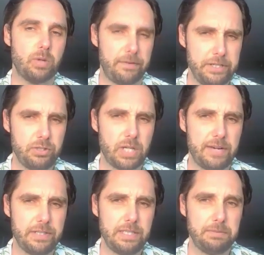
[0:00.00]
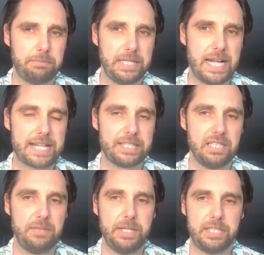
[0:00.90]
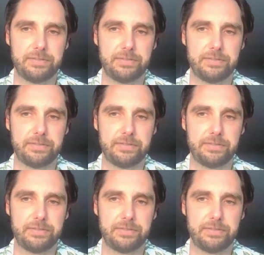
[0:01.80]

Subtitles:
revenue driver, but it adds a little bit of